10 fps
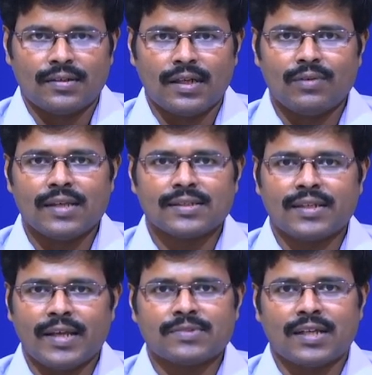Now, as the
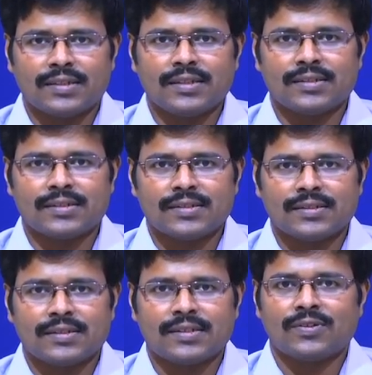name suggests,
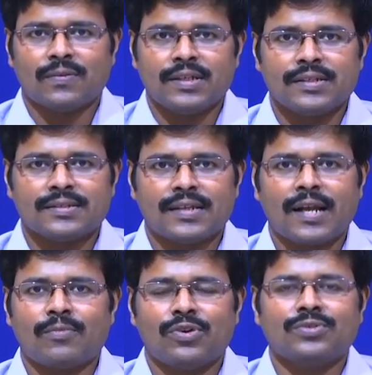it is obvious that
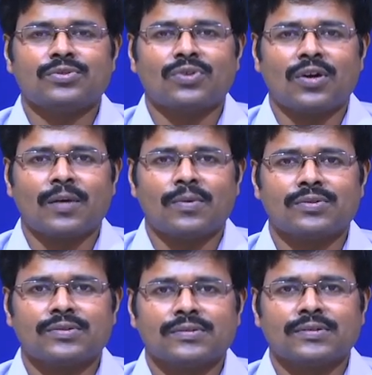I am going to talk
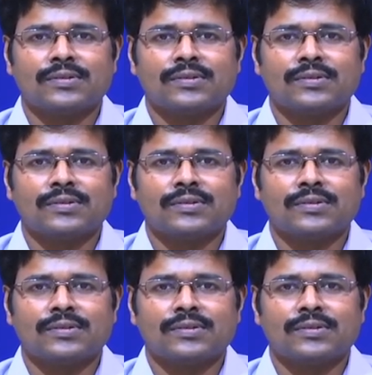about